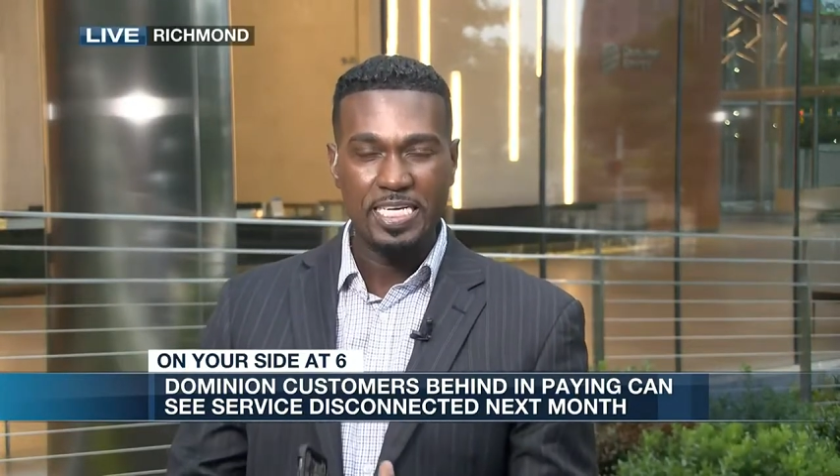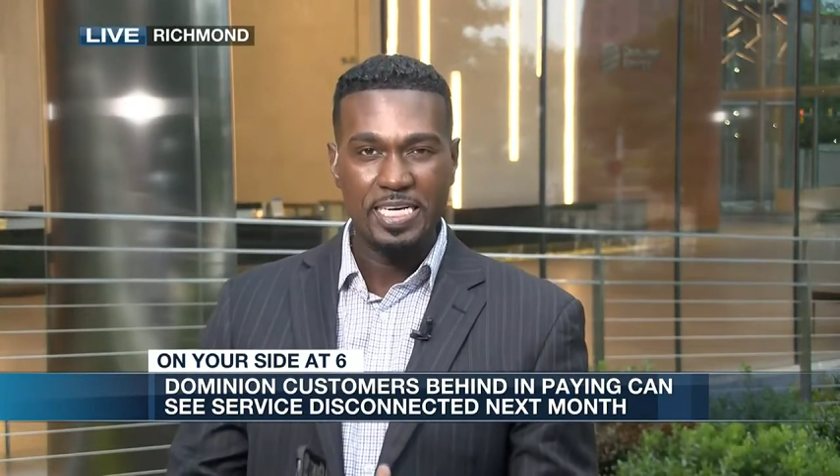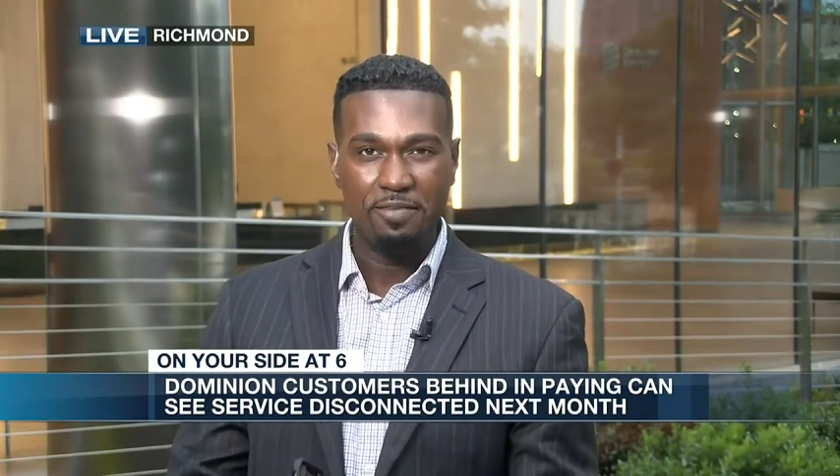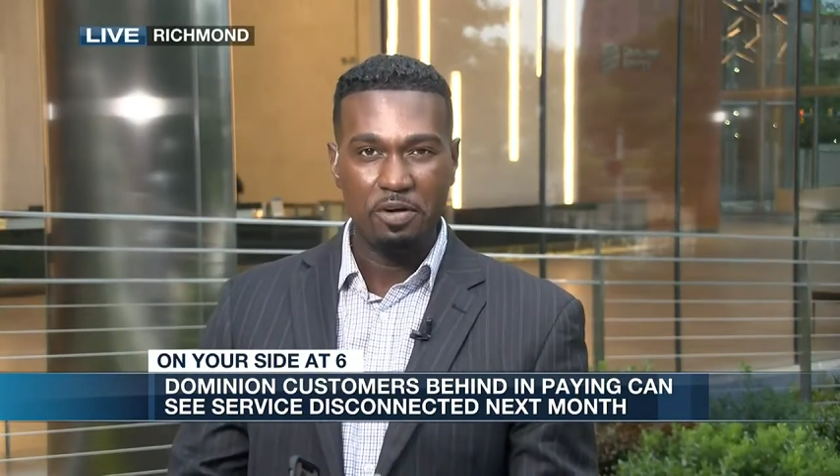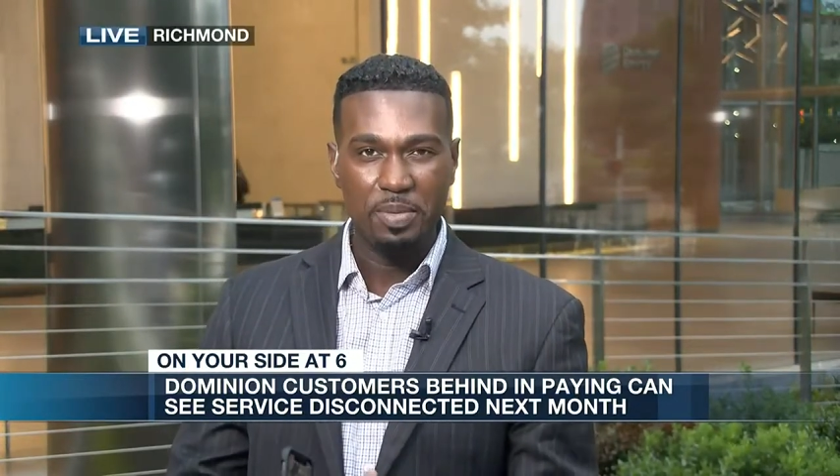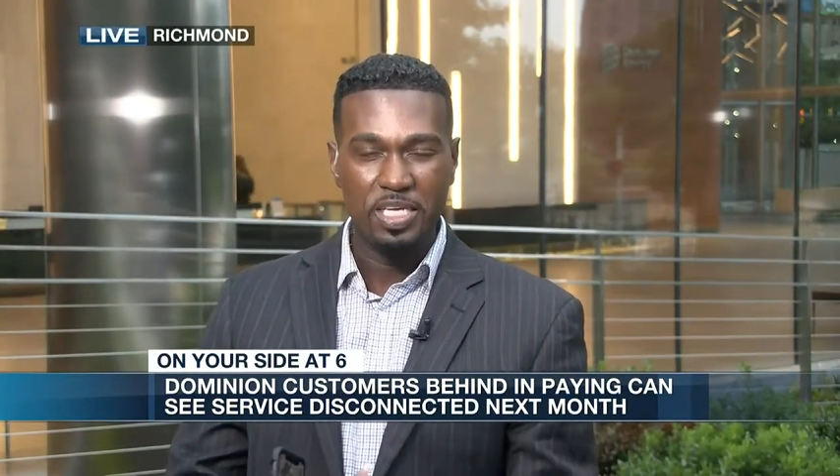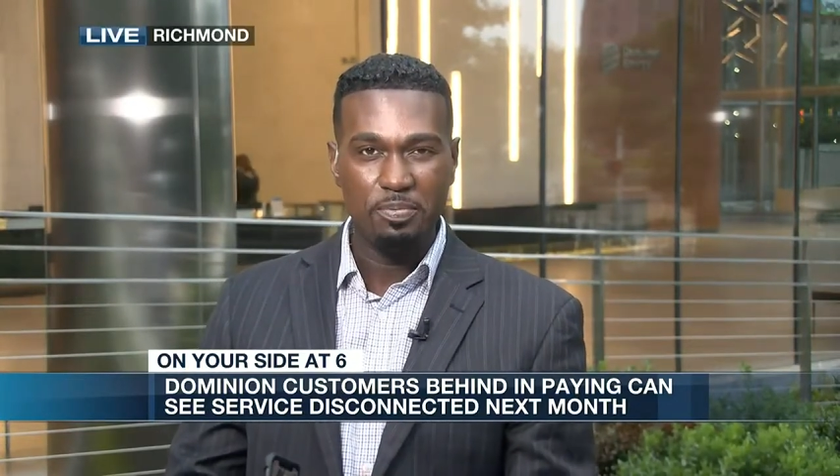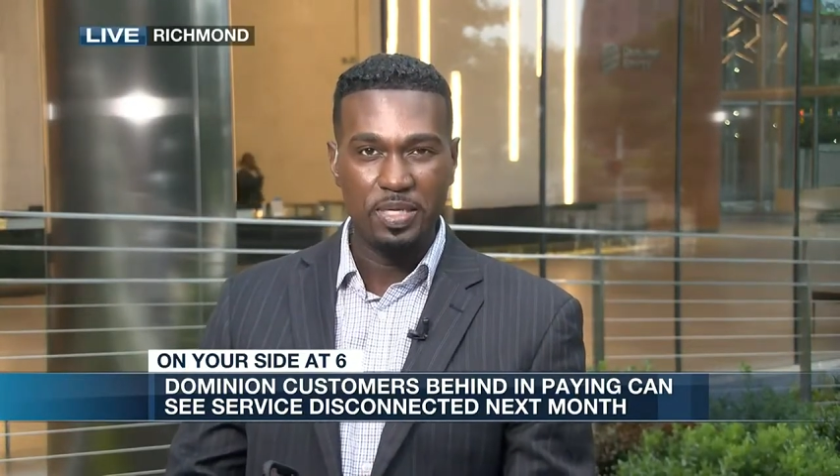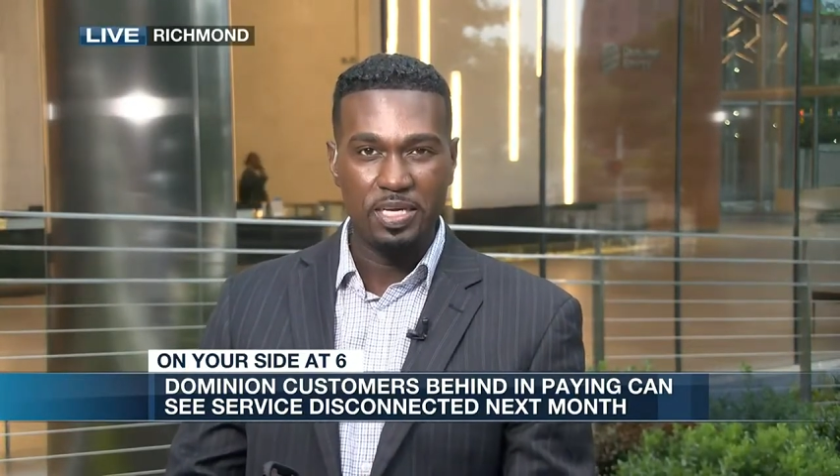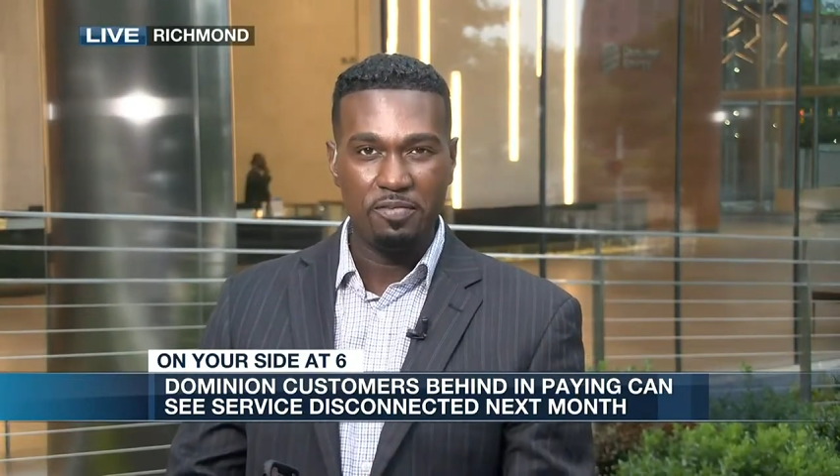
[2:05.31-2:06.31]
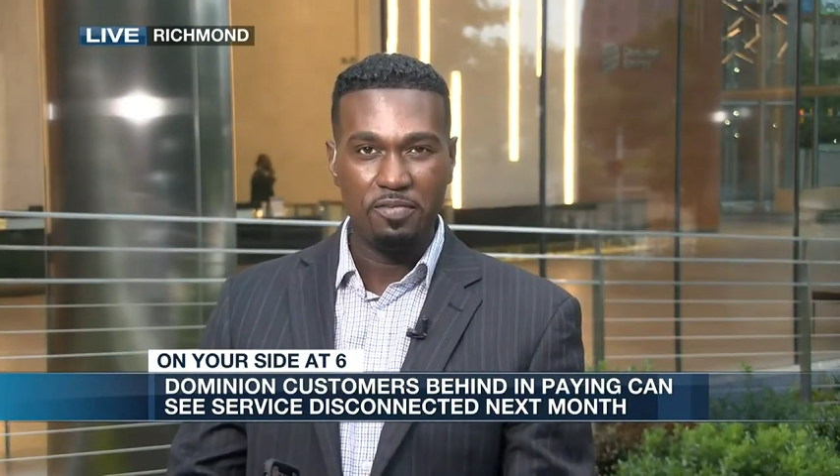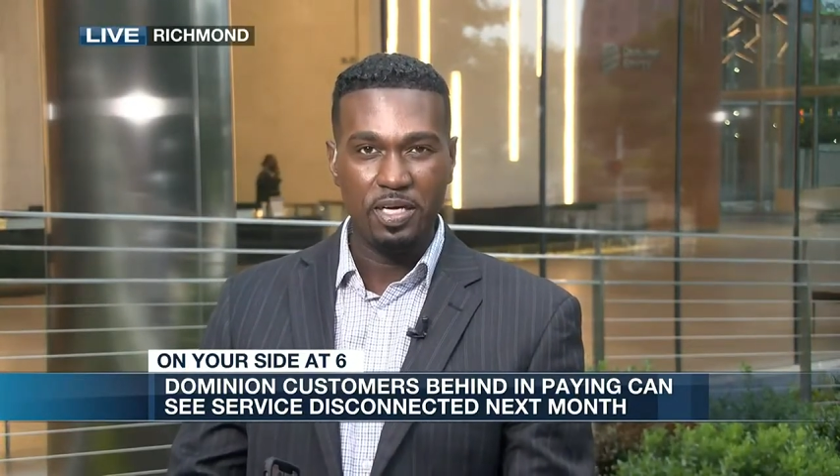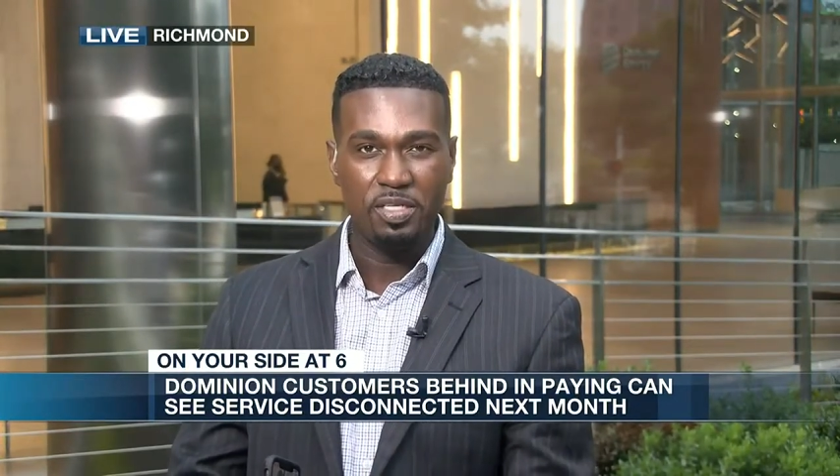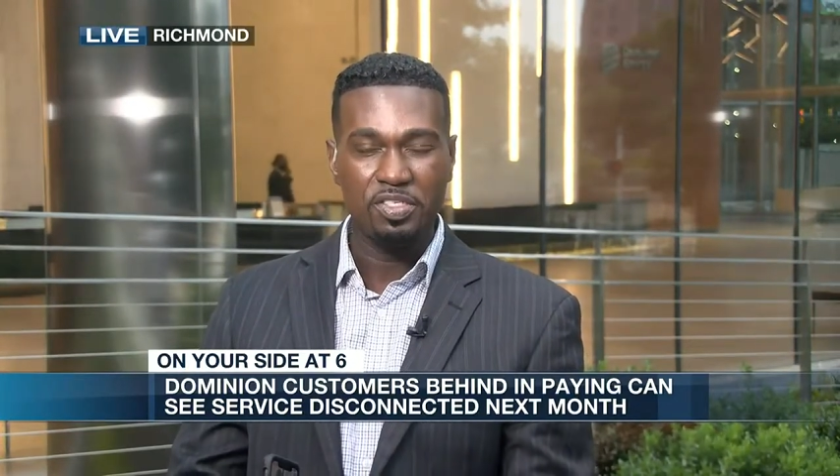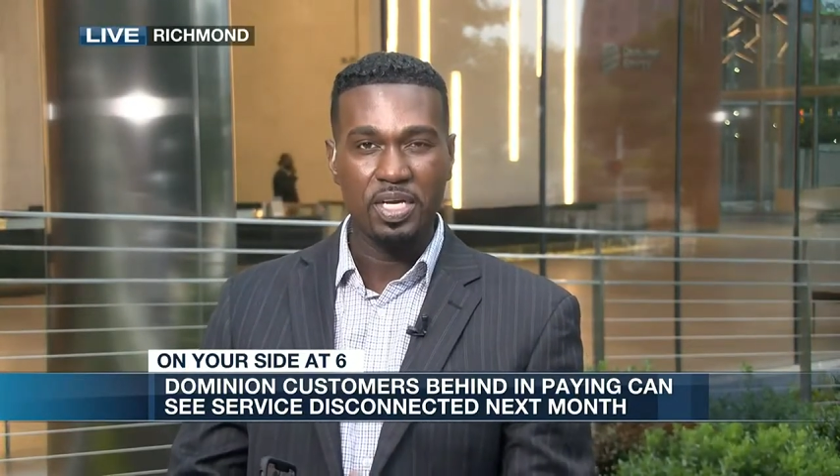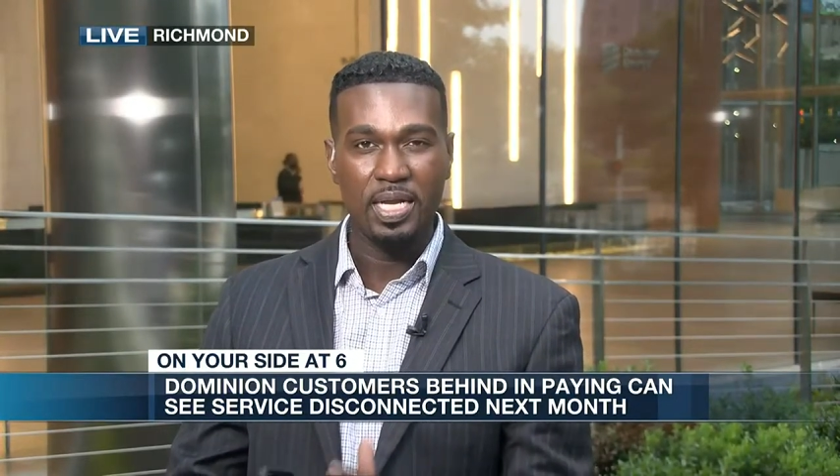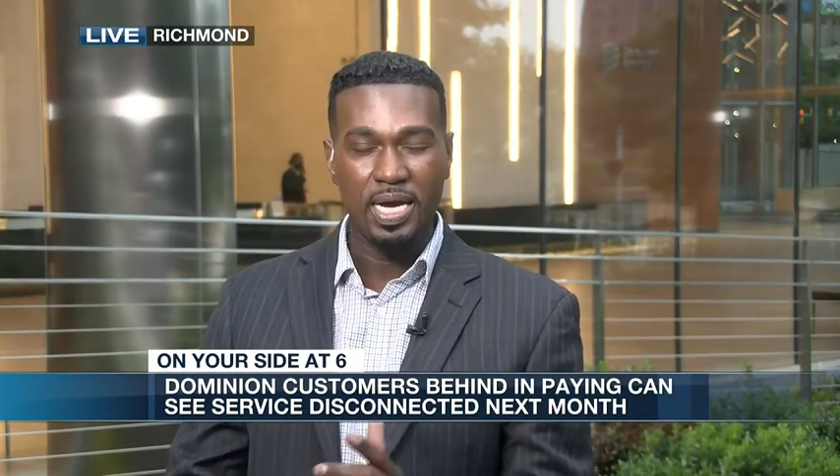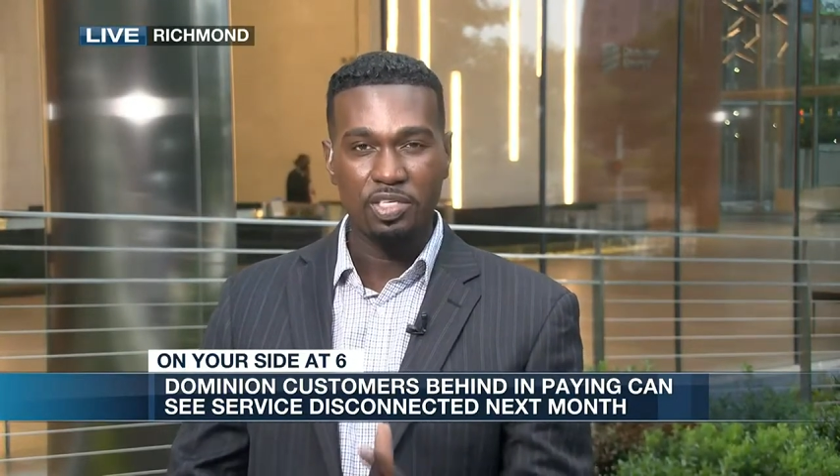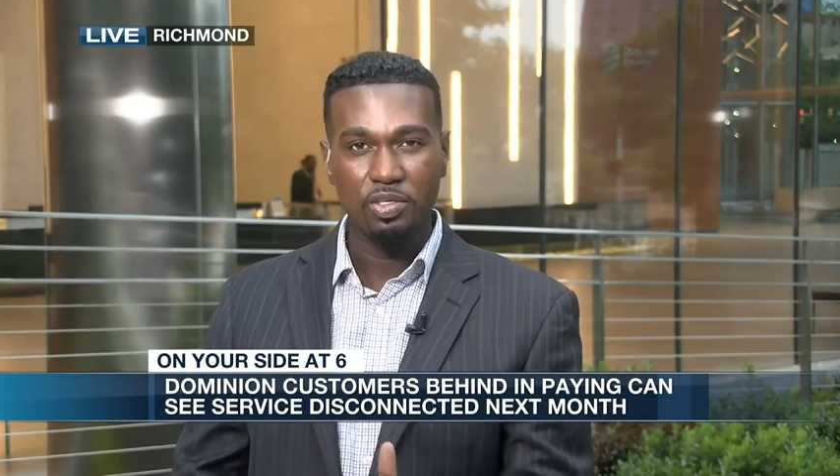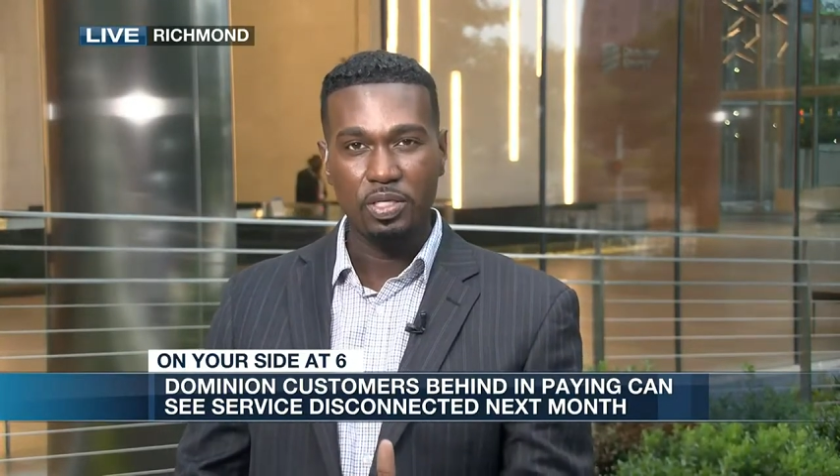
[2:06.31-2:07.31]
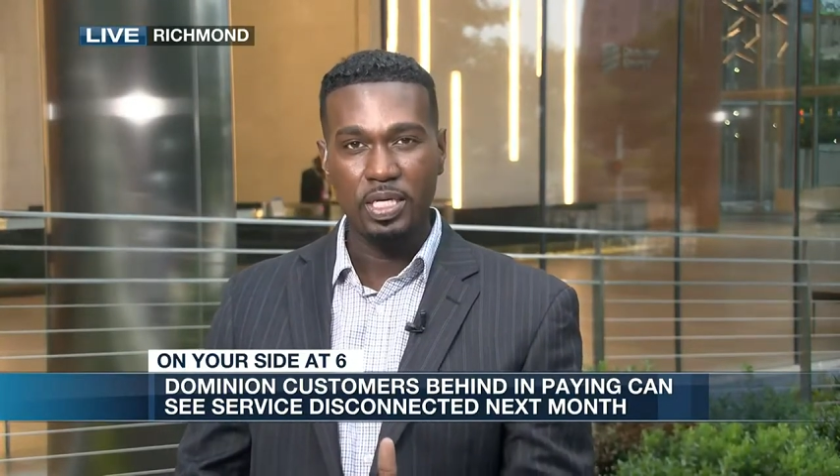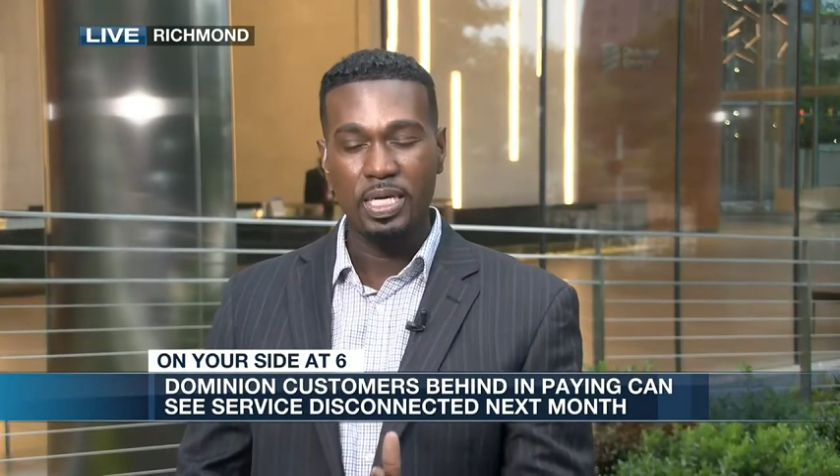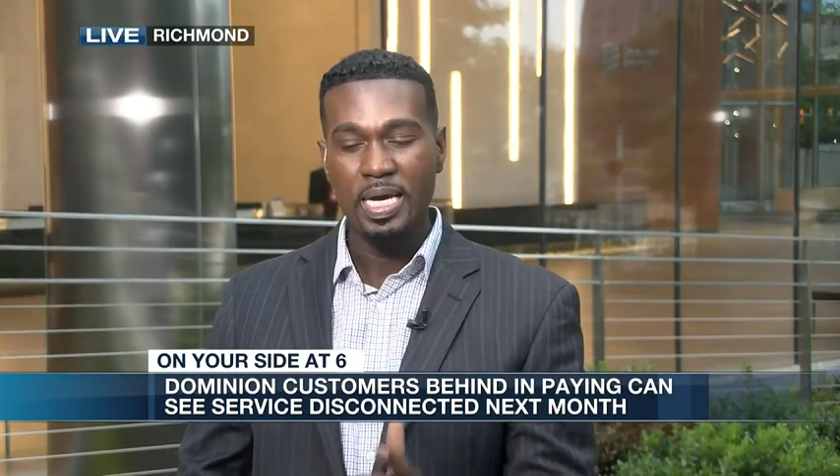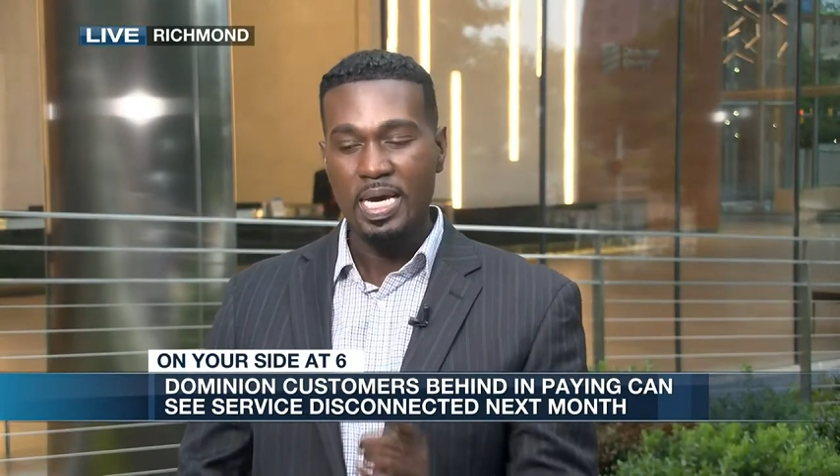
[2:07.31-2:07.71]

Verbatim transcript: government benefits can actually